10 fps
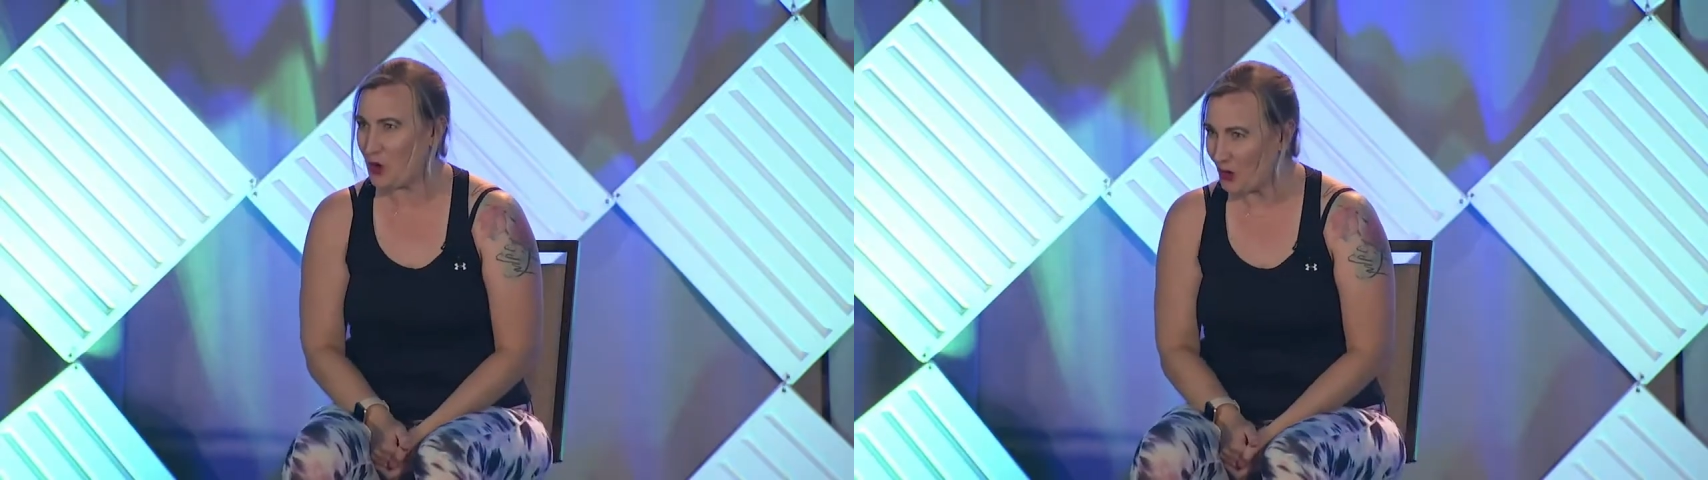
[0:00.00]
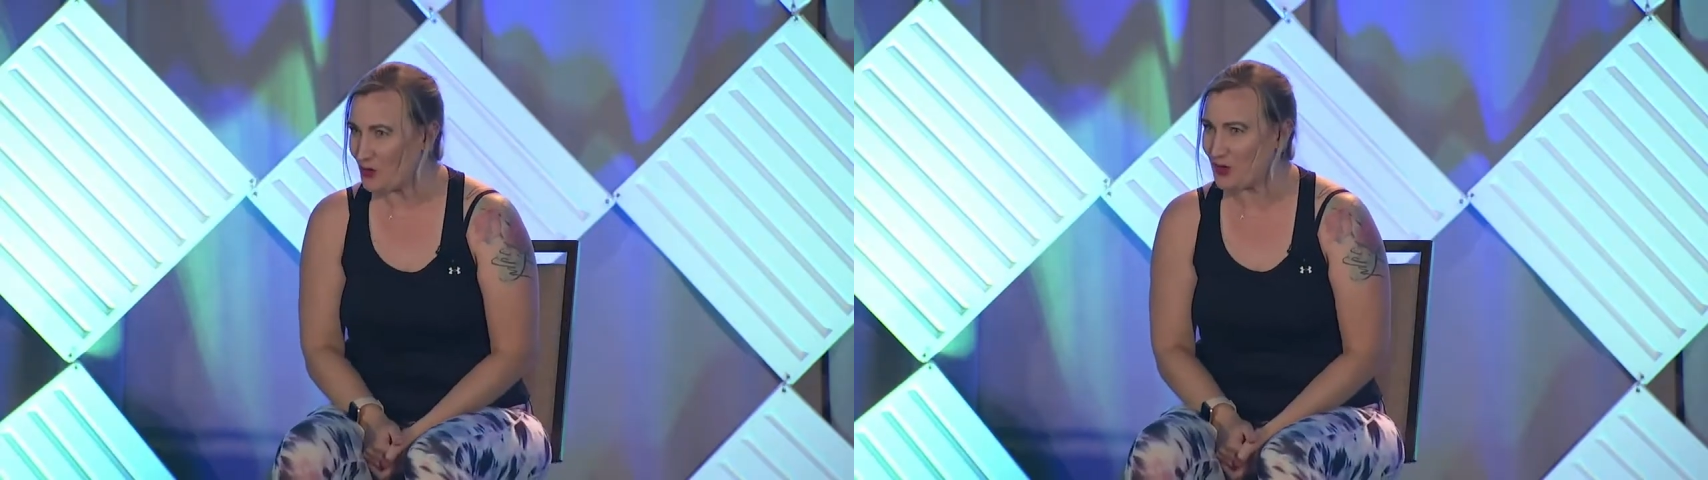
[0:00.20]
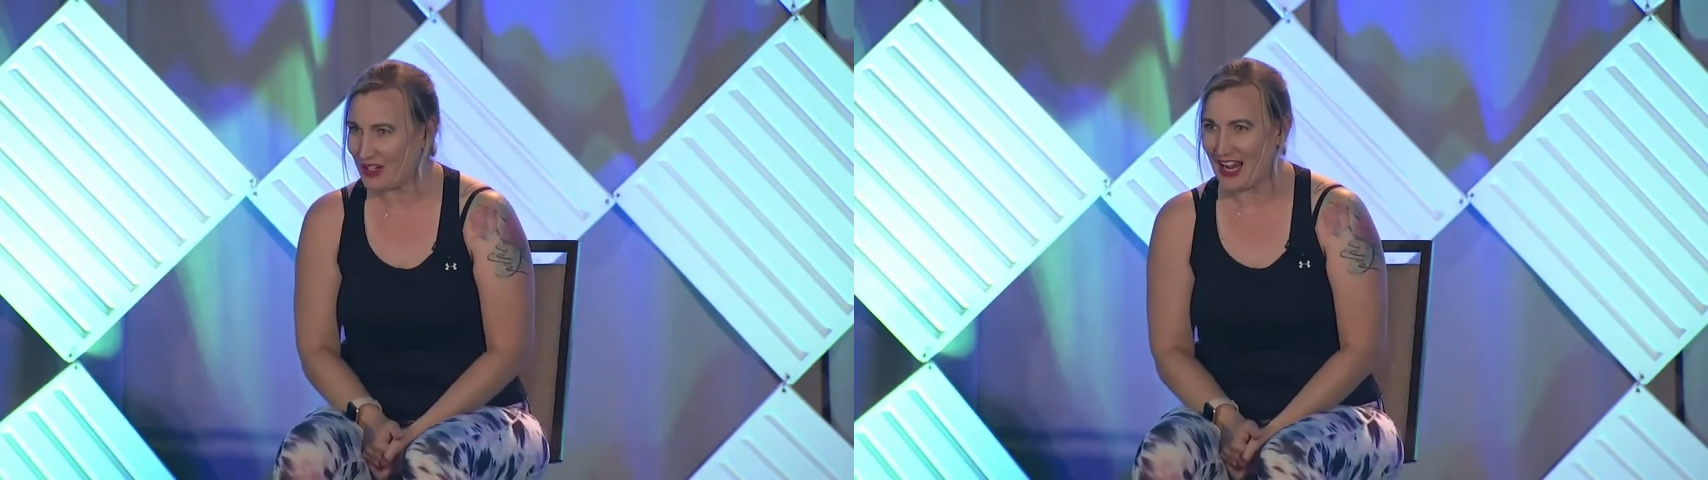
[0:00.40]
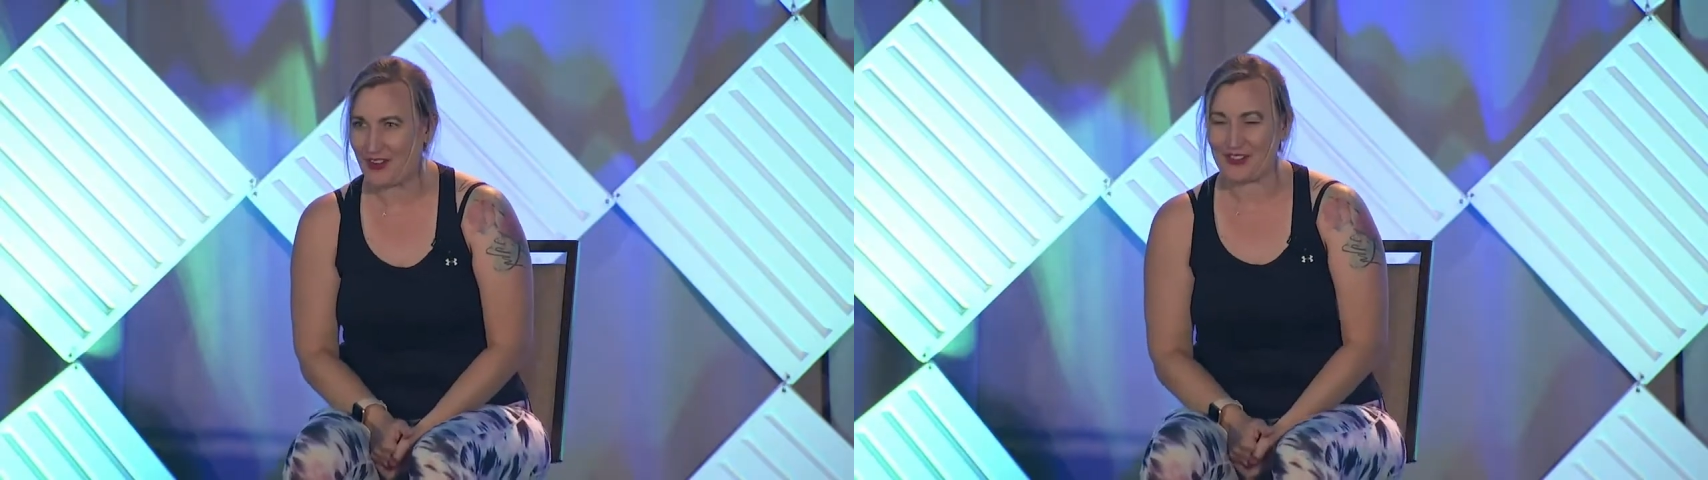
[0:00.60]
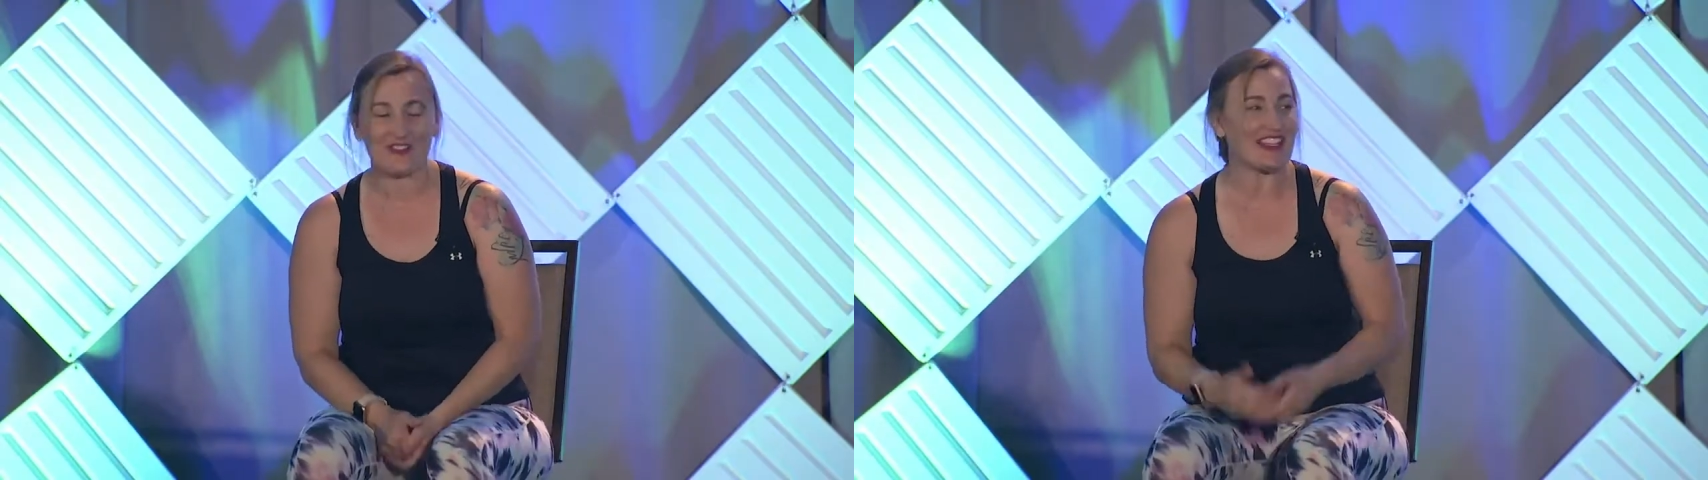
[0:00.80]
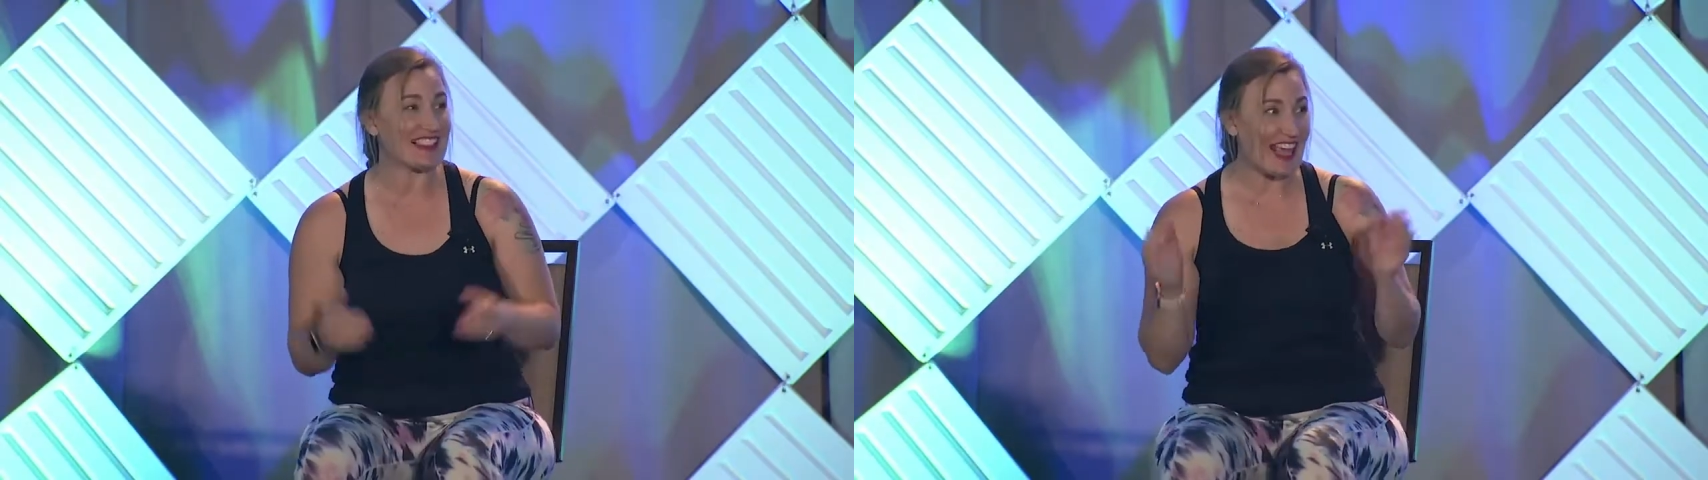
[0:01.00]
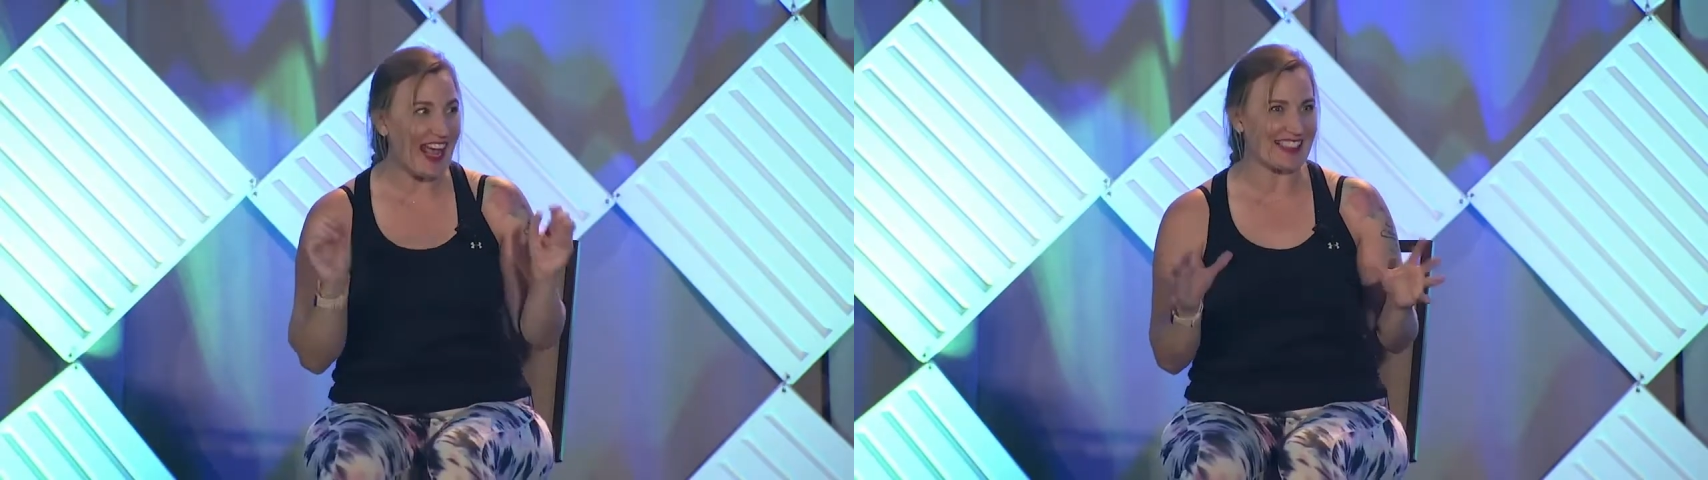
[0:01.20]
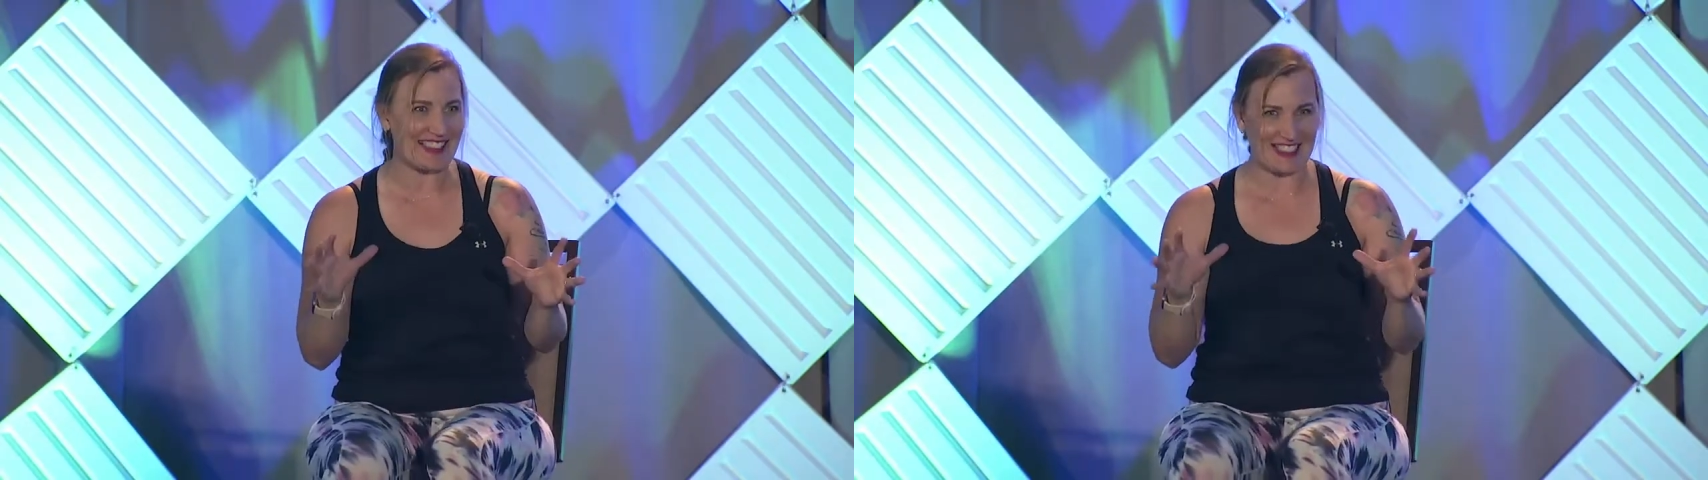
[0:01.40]
core workout,
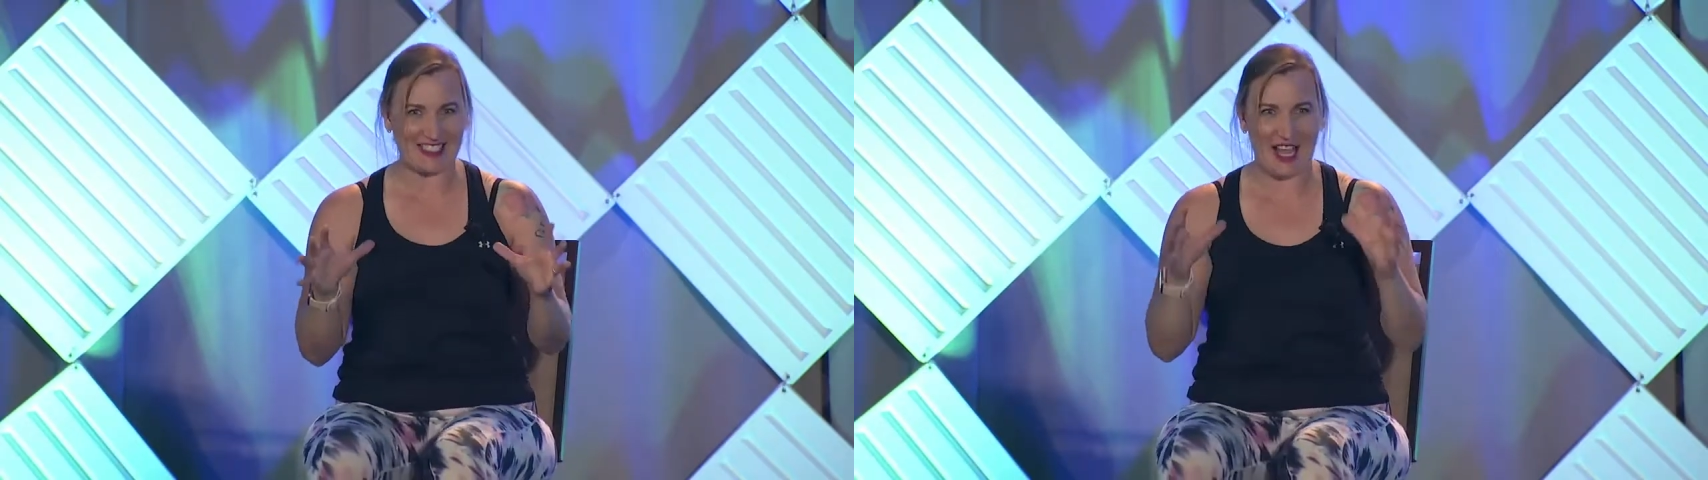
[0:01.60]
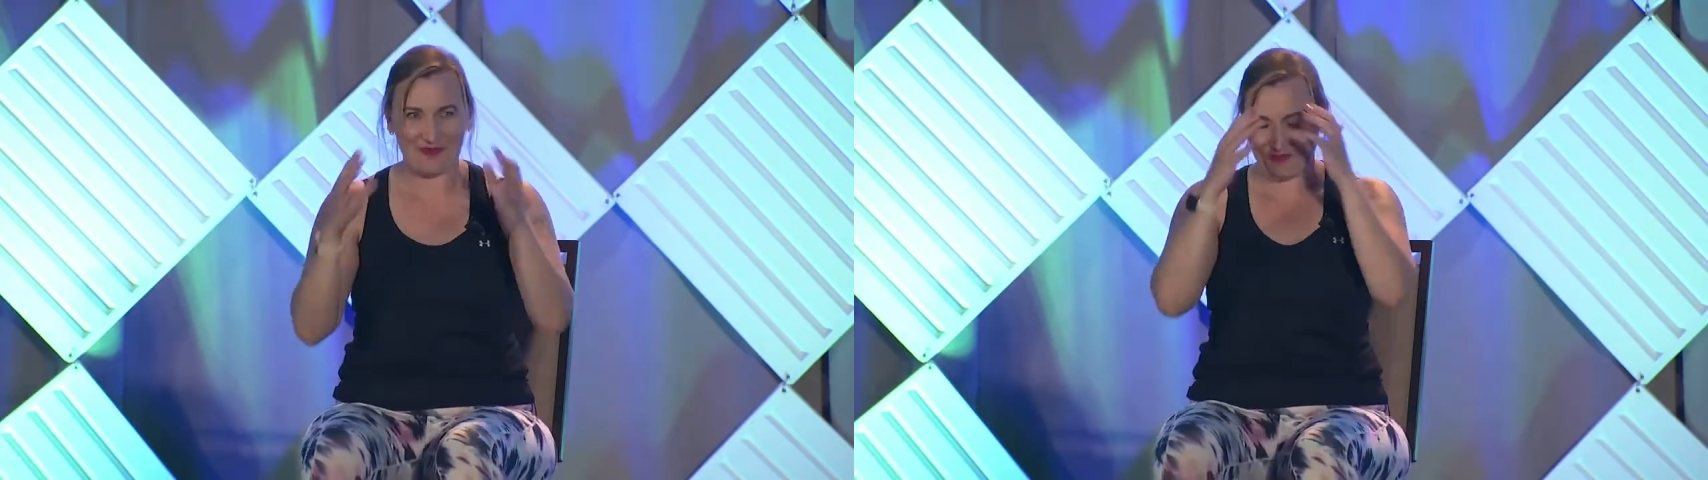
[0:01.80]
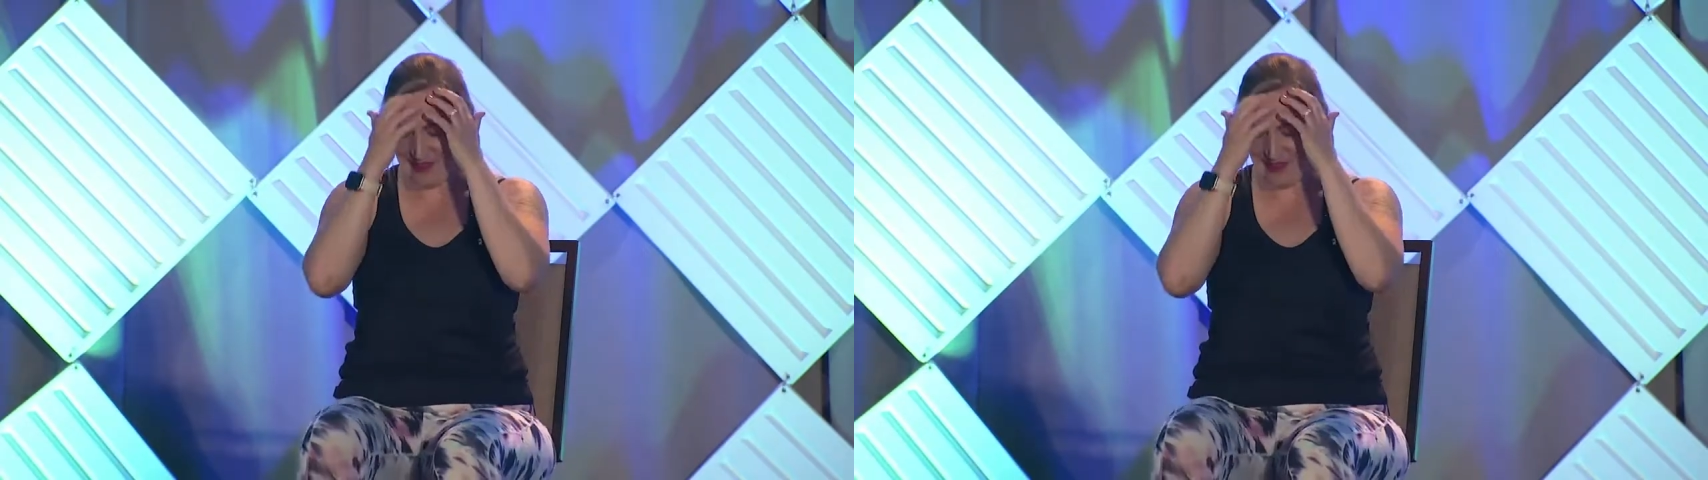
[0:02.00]
fantastic job.